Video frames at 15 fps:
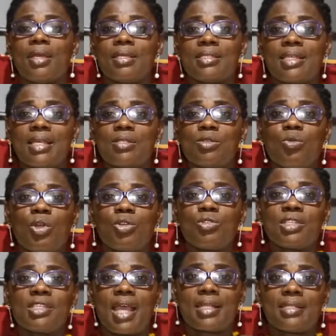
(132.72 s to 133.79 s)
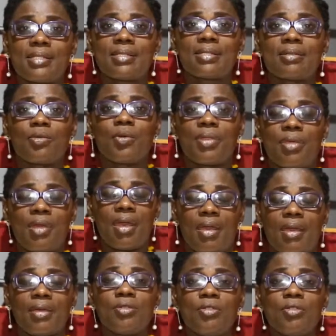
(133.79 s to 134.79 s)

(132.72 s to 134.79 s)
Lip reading: Just you want to chat with her.